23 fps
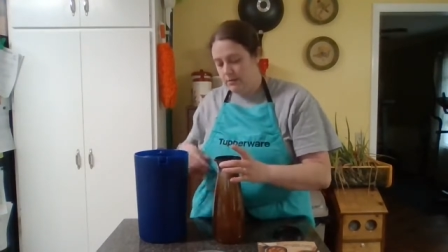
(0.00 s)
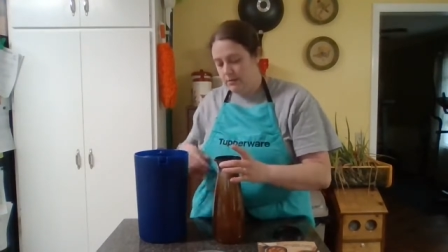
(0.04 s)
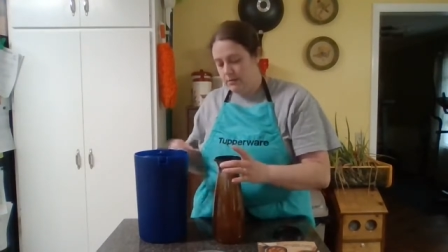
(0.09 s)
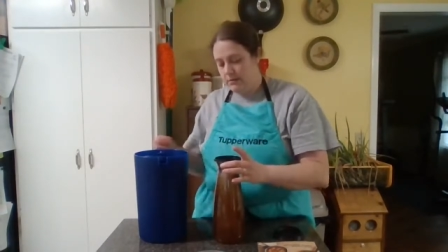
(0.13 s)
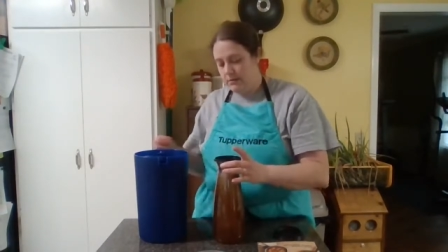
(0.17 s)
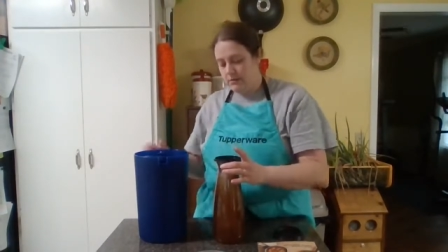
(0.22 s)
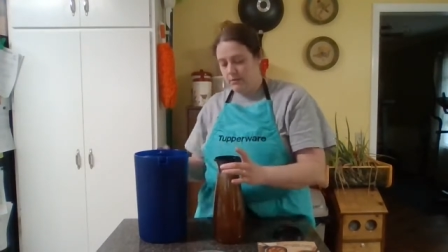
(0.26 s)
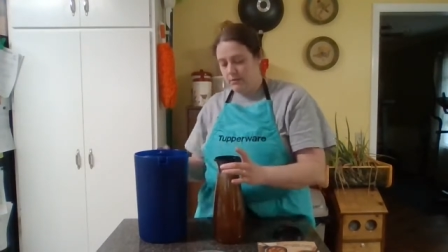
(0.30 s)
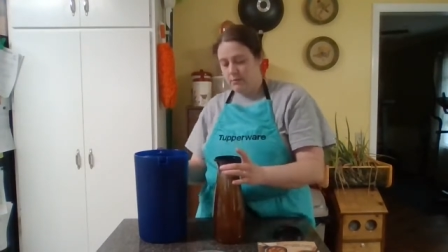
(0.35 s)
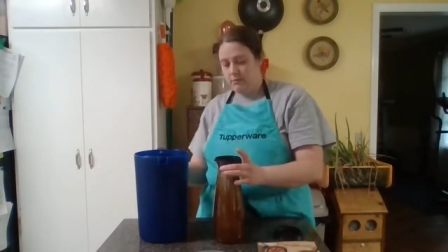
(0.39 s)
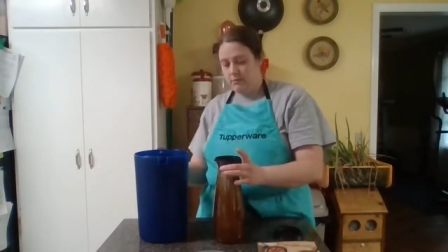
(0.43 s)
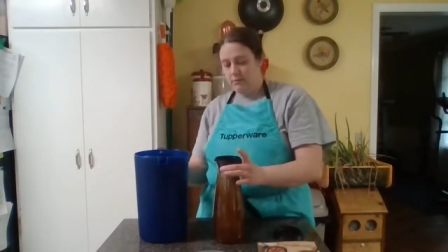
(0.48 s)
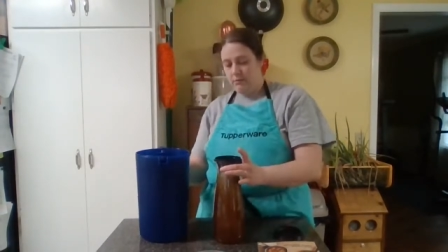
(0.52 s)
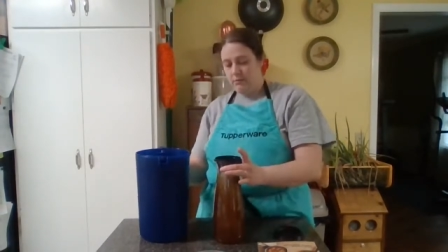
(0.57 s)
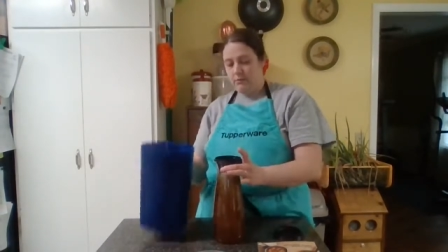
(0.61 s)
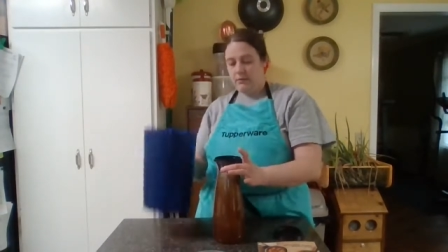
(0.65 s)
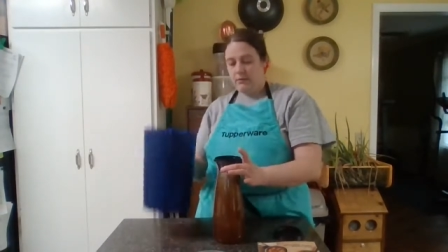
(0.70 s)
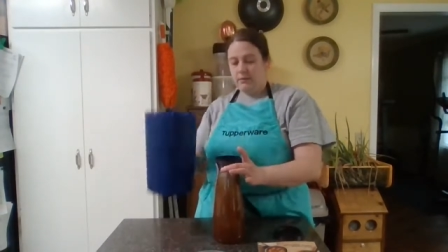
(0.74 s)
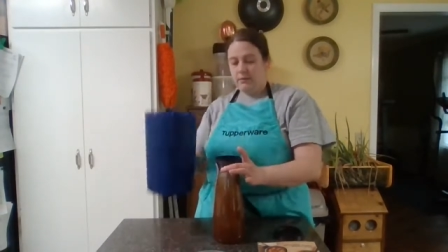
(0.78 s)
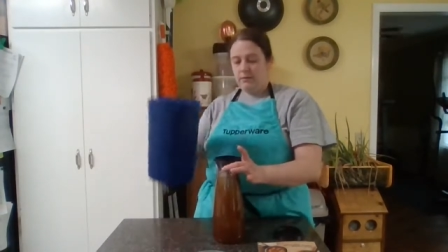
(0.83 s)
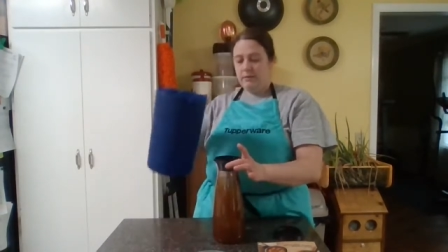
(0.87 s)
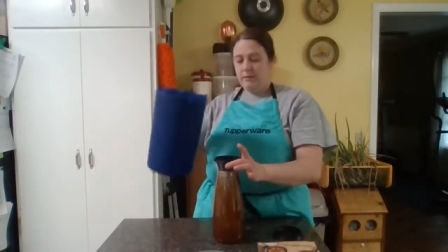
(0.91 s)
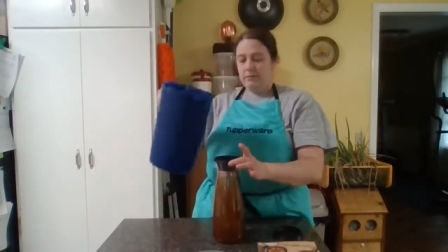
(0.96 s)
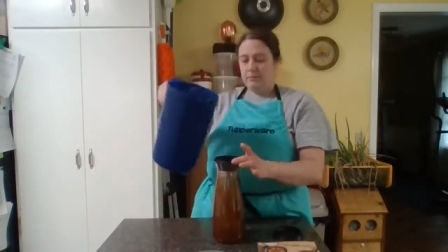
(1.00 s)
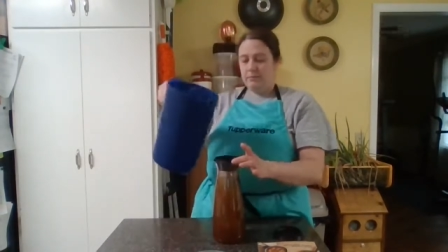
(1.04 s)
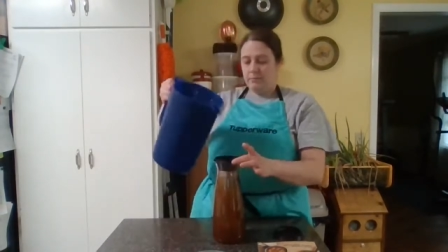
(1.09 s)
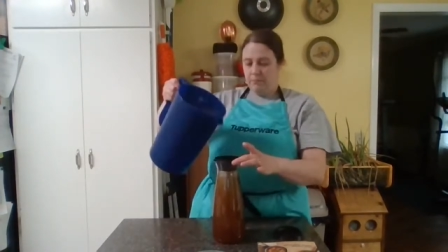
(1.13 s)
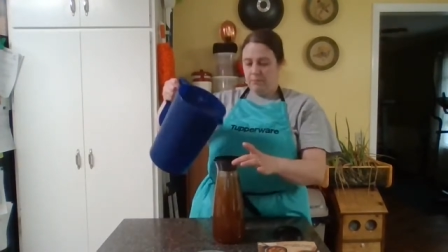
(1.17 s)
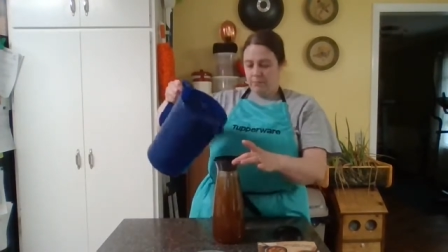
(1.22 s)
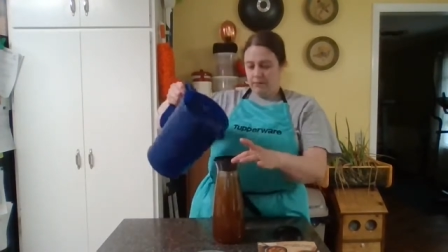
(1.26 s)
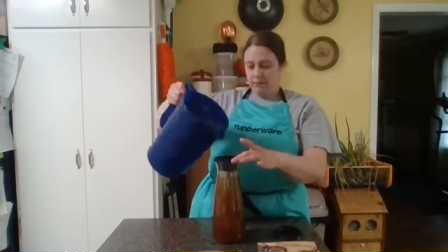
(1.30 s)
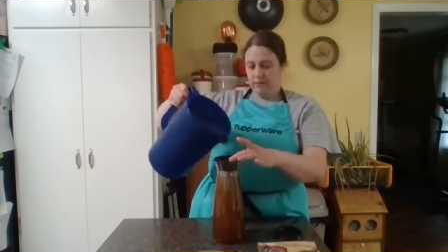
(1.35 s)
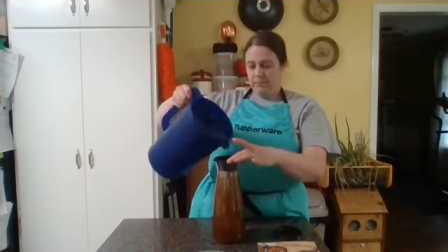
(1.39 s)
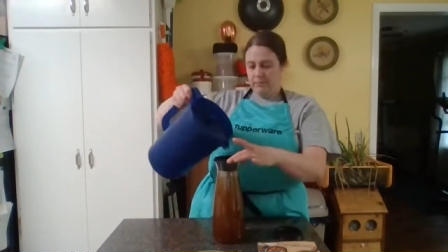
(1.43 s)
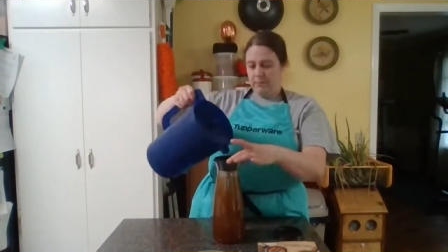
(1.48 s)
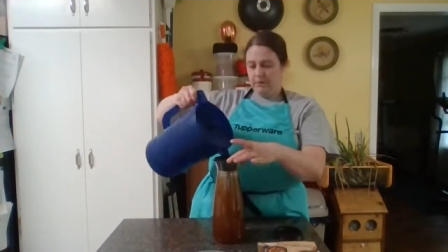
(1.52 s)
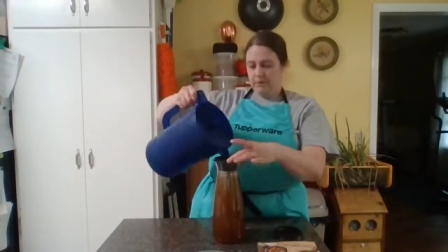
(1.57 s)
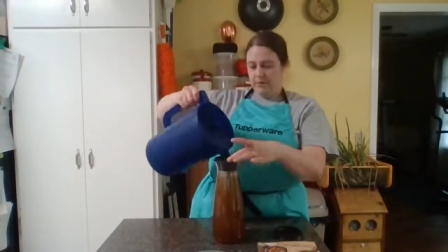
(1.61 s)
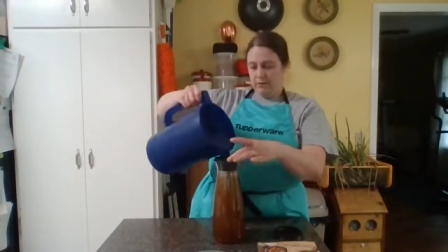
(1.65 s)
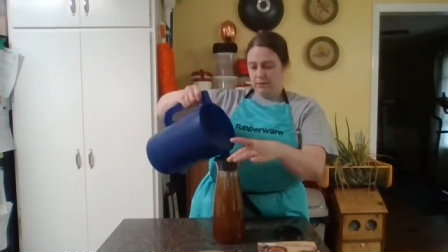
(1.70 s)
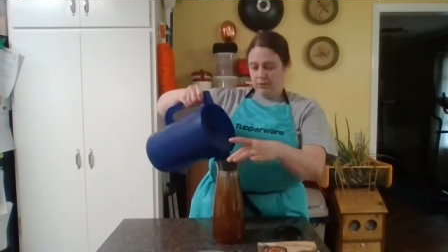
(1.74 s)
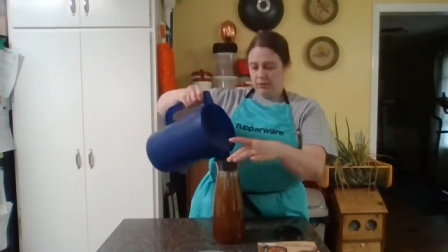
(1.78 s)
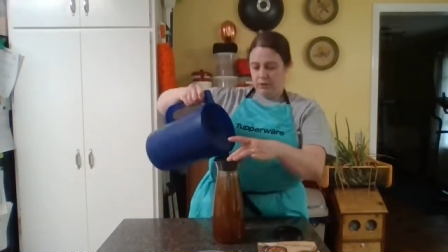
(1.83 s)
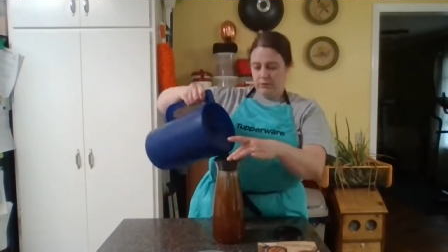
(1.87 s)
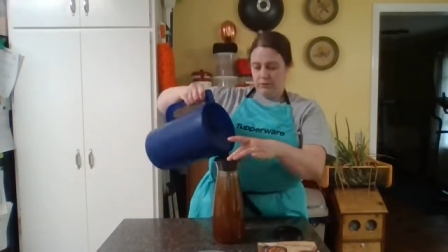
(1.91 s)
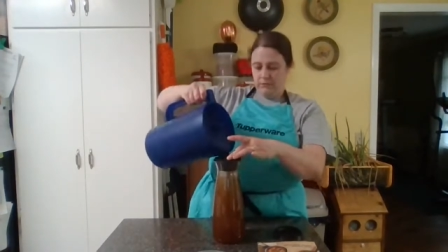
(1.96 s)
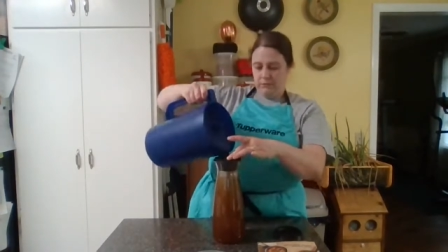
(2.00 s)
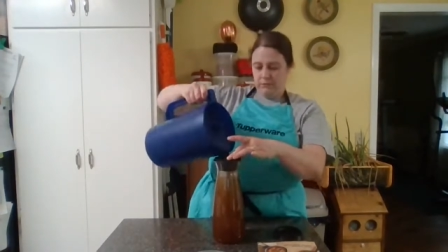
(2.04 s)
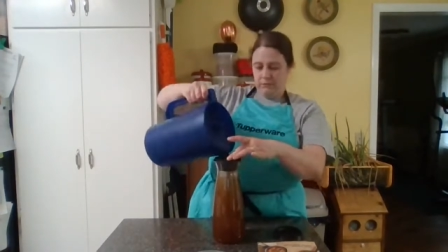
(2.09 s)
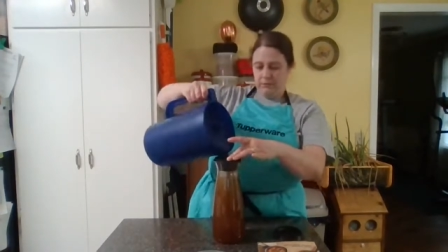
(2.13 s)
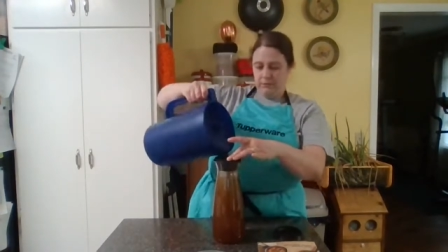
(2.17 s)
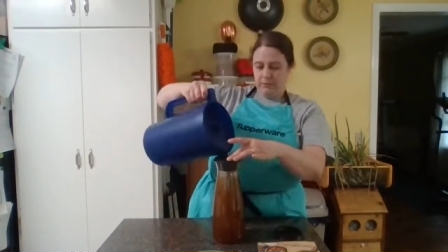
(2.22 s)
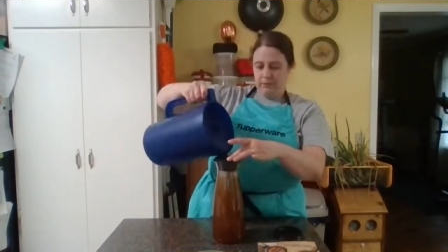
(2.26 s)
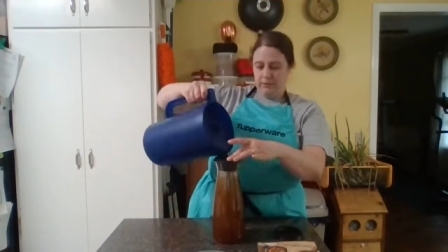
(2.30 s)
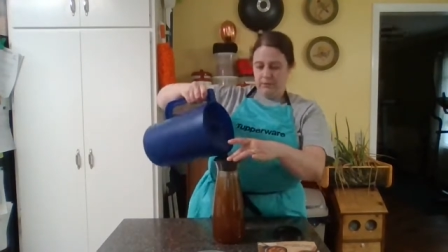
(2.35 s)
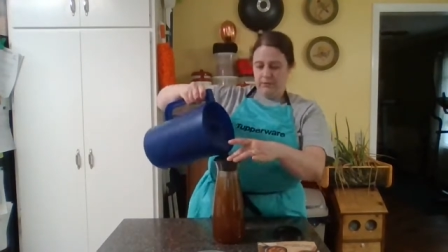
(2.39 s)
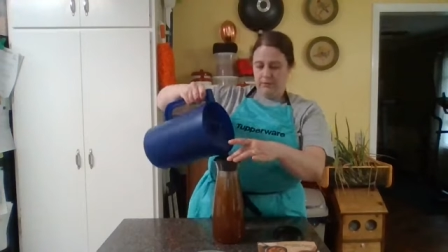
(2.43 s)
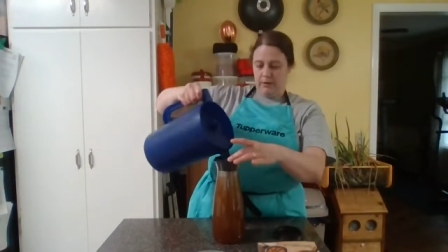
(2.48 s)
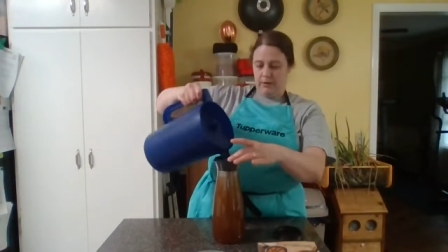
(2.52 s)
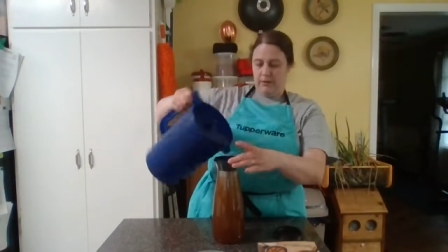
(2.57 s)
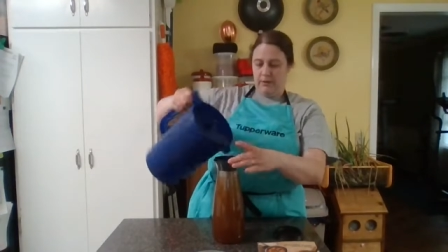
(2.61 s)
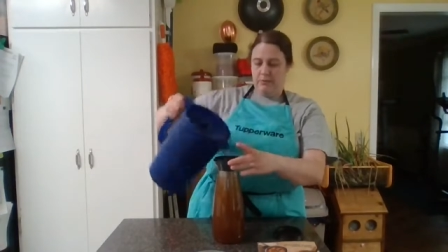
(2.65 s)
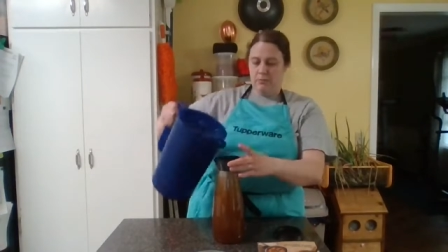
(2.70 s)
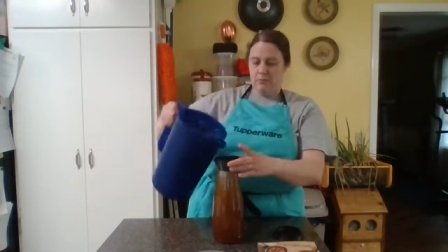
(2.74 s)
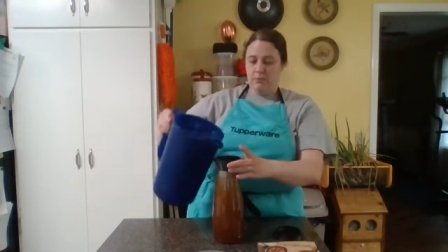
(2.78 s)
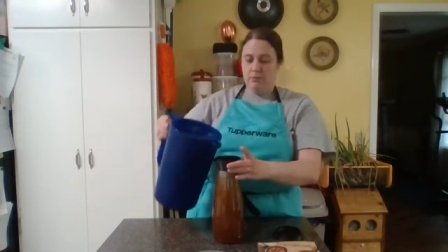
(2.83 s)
So, it's pretty much filled up.